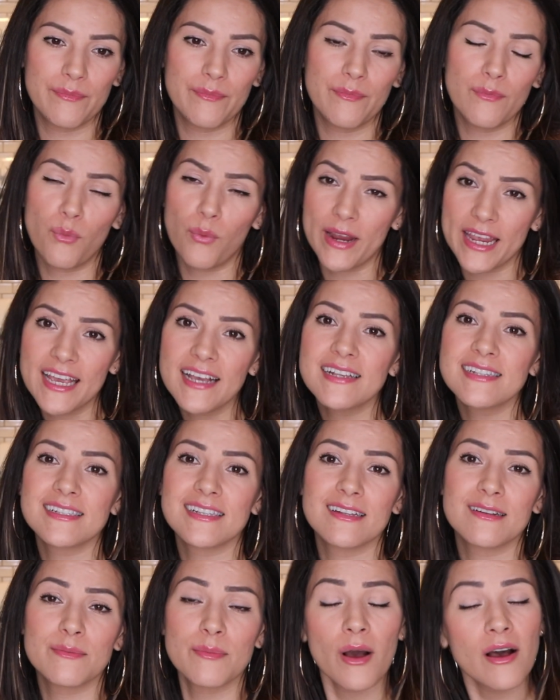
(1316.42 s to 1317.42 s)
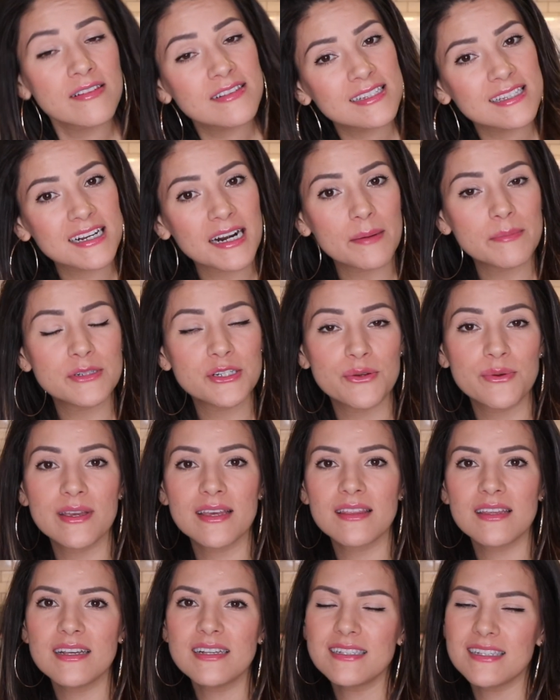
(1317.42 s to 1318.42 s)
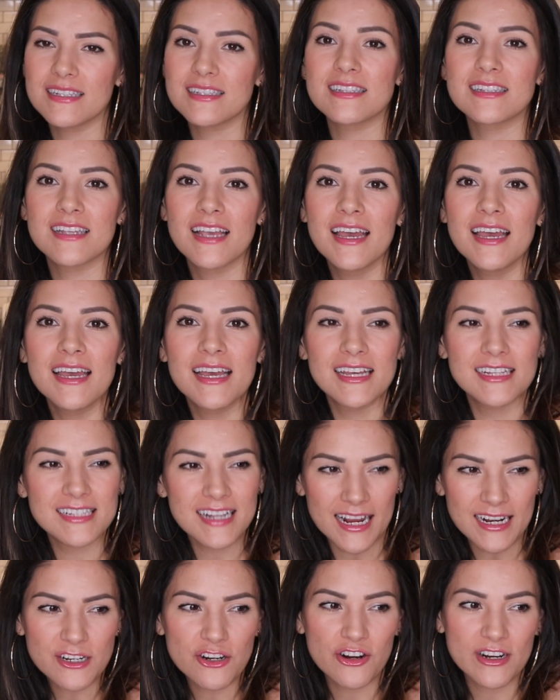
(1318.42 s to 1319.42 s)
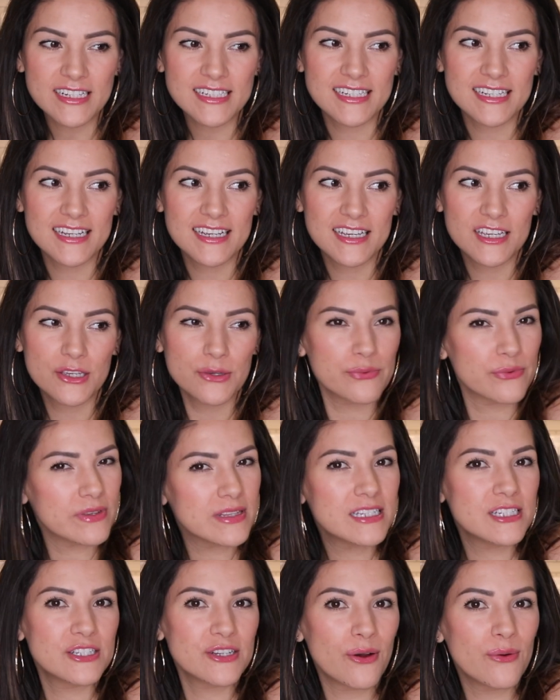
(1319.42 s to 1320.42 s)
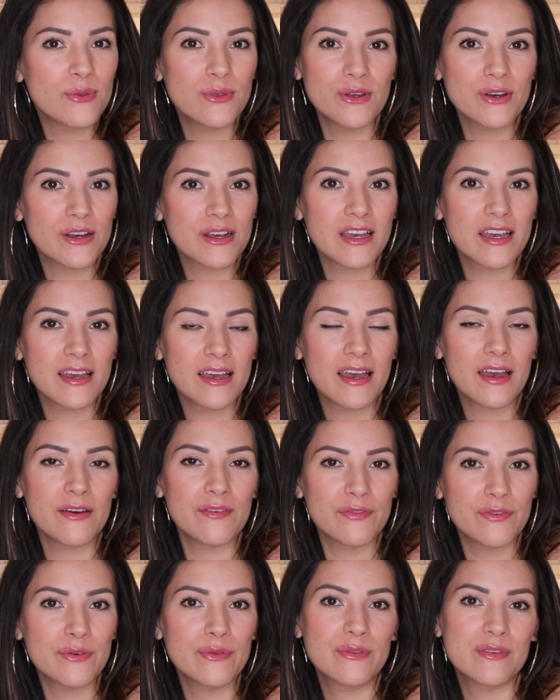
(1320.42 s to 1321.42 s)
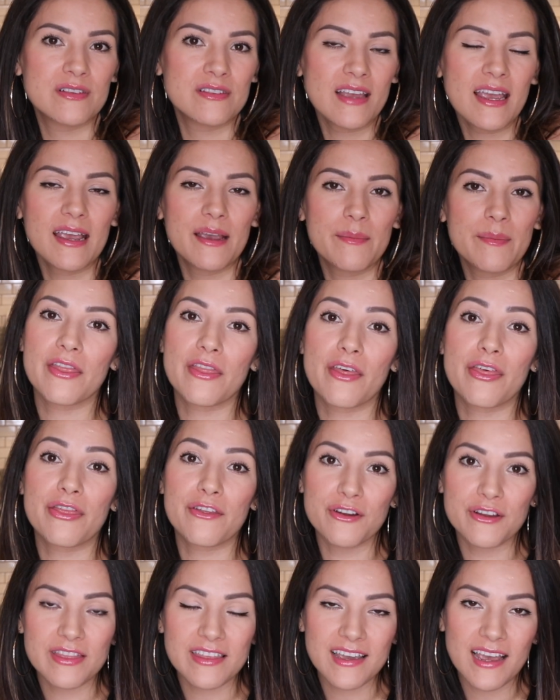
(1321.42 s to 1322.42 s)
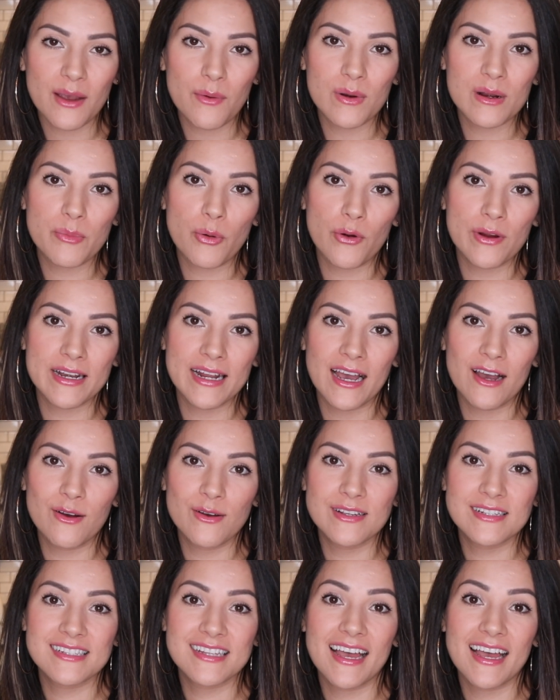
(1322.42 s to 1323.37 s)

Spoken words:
weeks and months that I'm doing this. It's kind of crazy. You really don't look at food the same. The third thing I want to point out is